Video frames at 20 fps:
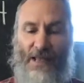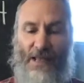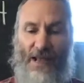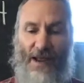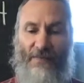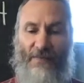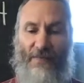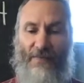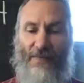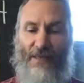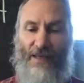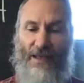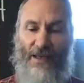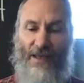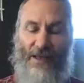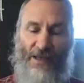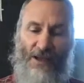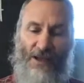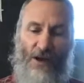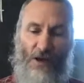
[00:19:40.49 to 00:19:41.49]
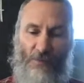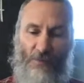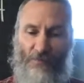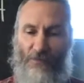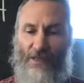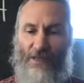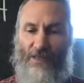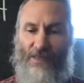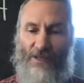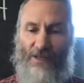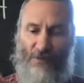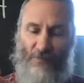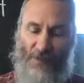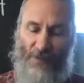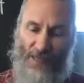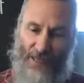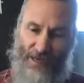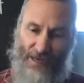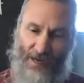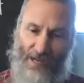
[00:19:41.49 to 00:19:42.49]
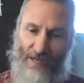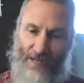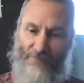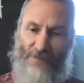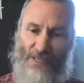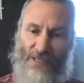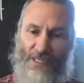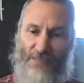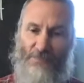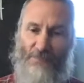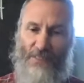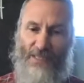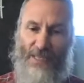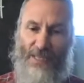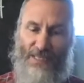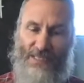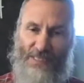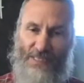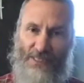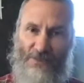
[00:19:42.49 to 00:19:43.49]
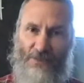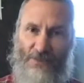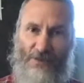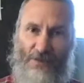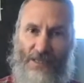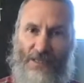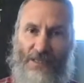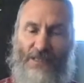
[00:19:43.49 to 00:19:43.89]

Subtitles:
and then hopefully there will be an obvious place to